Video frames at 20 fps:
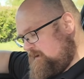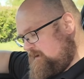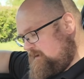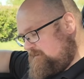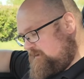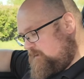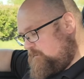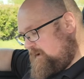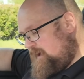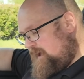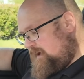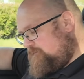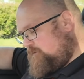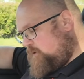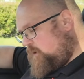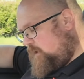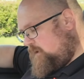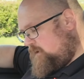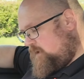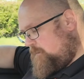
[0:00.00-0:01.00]
Then we have
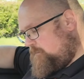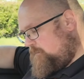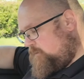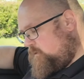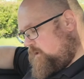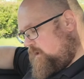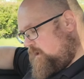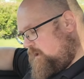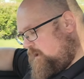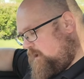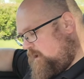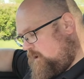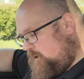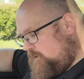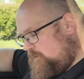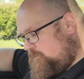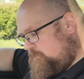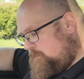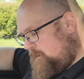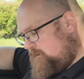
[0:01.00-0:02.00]
got a couple
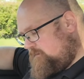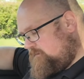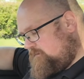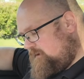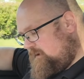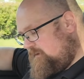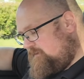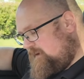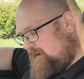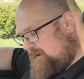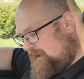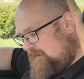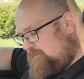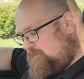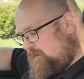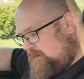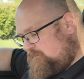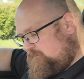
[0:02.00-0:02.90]
of buttons here that, again, they're